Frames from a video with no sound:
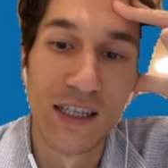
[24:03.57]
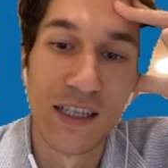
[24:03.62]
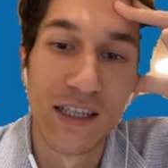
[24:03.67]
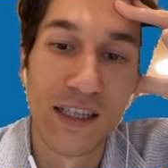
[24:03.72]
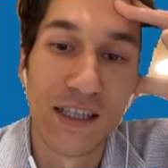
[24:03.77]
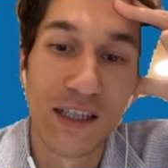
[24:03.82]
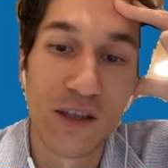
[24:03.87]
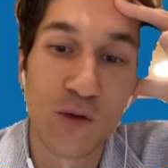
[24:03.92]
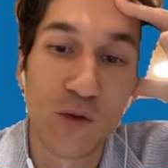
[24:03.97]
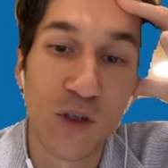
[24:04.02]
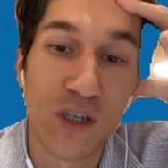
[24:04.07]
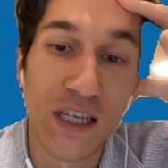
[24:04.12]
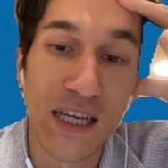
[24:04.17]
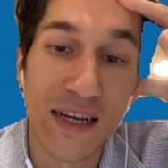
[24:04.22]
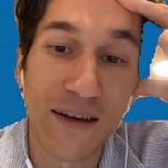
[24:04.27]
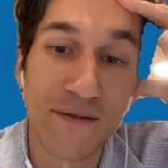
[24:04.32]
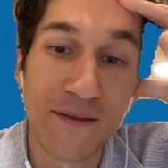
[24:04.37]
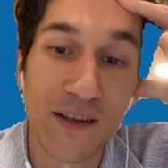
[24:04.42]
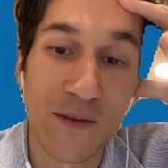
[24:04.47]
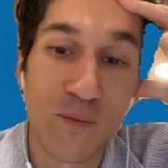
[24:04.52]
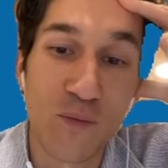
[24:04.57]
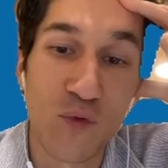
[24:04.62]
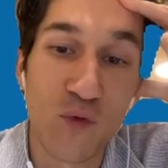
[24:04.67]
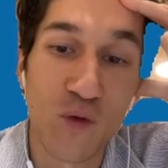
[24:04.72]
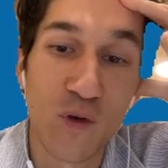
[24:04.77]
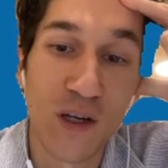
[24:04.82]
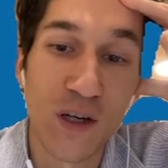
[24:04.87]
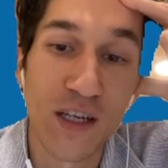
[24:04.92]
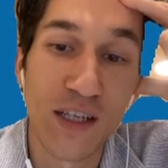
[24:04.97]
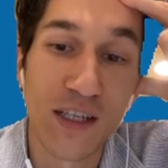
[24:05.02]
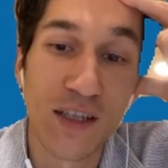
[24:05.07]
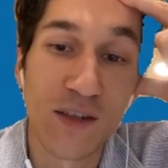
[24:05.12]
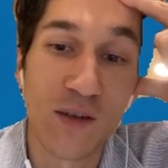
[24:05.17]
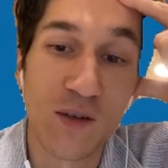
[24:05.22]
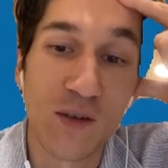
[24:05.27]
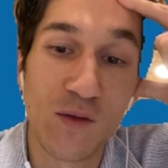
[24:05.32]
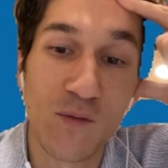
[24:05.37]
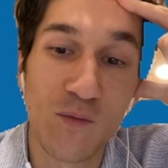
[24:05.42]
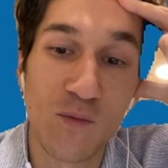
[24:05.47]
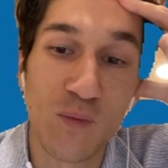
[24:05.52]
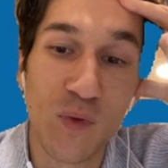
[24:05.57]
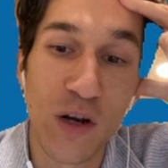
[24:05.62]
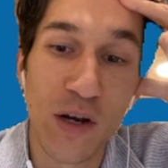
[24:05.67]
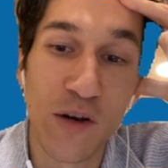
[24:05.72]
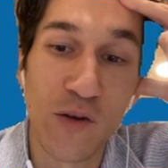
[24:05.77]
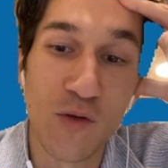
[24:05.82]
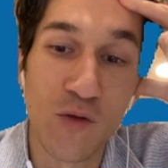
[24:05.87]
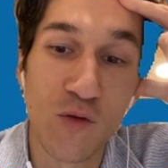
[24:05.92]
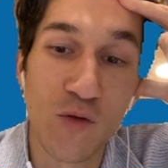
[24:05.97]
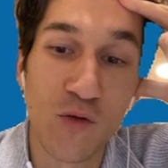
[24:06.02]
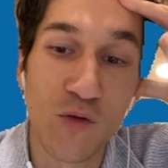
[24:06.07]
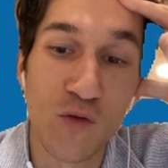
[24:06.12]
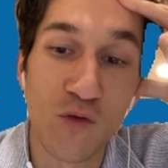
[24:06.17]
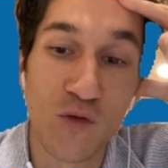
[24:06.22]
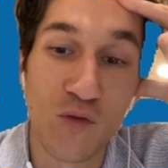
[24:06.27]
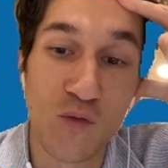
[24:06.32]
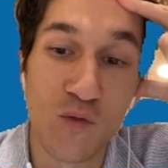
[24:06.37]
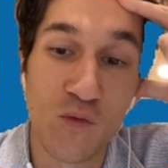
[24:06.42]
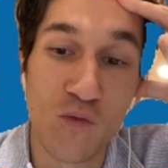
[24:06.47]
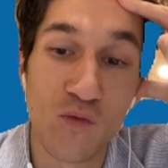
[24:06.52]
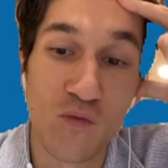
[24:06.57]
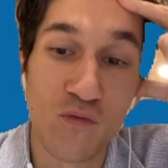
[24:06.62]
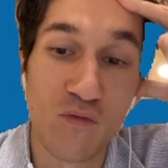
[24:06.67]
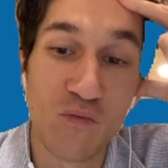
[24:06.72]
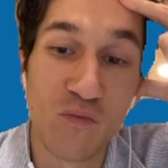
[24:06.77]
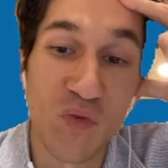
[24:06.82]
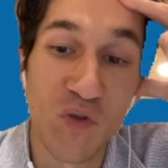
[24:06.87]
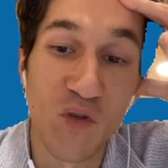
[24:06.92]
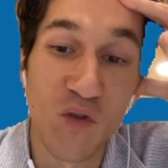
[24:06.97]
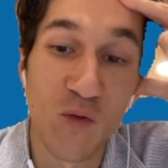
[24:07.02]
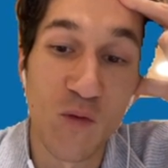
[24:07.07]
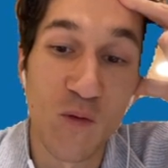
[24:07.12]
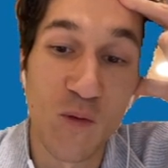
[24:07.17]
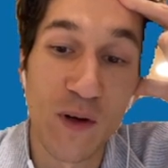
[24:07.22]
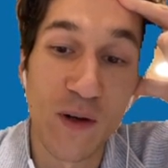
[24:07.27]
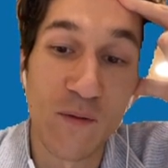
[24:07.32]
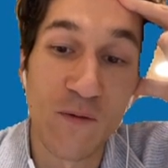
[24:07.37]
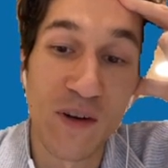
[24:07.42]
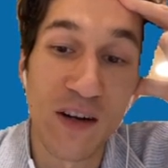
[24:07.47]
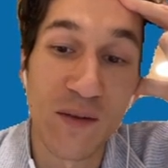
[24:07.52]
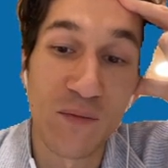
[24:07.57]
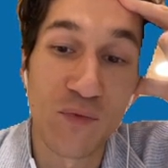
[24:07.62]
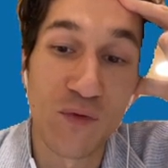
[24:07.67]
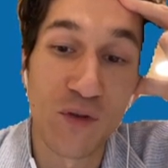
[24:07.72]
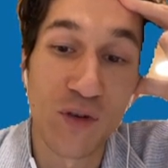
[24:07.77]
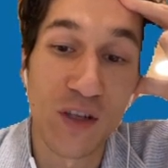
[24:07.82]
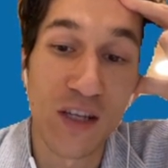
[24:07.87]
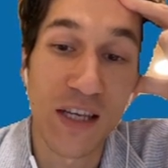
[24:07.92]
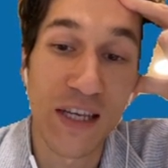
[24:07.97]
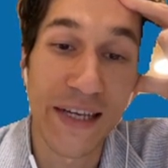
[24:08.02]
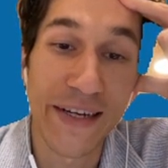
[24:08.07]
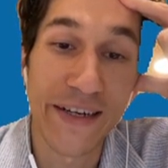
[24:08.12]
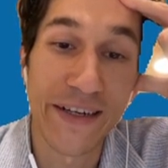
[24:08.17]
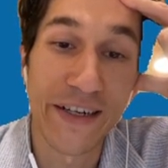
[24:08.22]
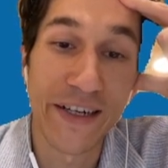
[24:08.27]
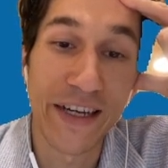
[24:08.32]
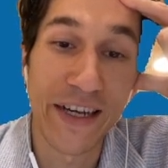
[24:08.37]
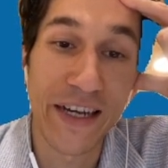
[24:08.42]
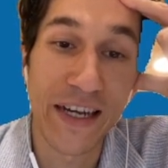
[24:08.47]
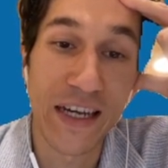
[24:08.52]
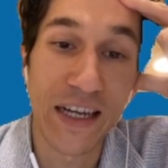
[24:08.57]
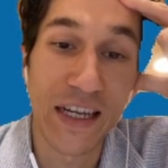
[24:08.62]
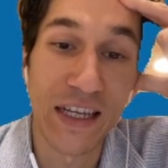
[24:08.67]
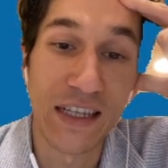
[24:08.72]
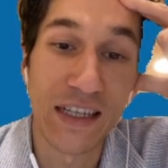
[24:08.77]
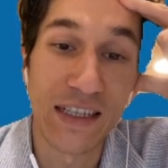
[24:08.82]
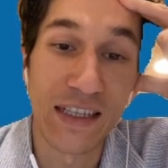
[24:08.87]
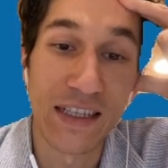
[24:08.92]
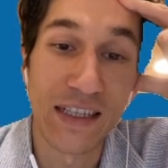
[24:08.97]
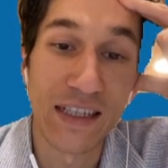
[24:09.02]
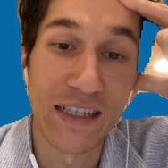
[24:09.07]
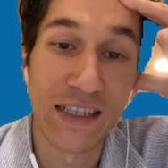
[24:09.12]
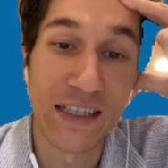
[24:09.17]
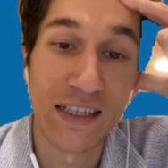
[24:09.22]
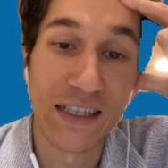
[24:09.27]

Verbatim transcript: So seven points blue. Probably one point here, eight.